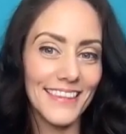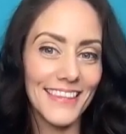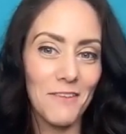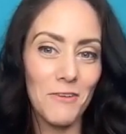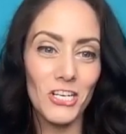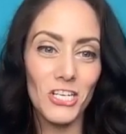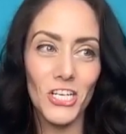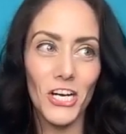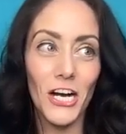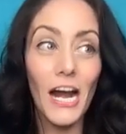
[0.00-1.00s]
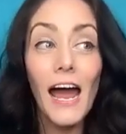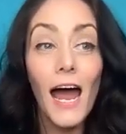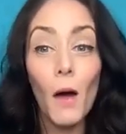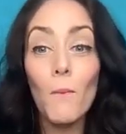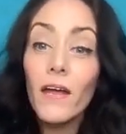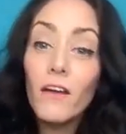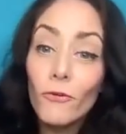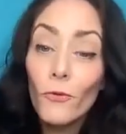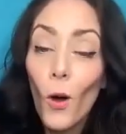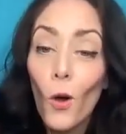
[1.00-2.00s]
they weren't sure how big of
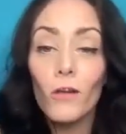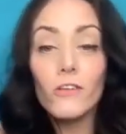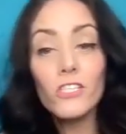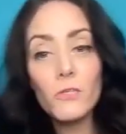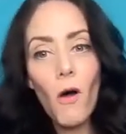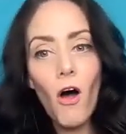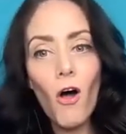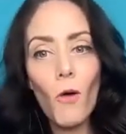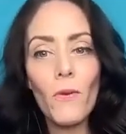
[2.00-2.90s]
a role or small,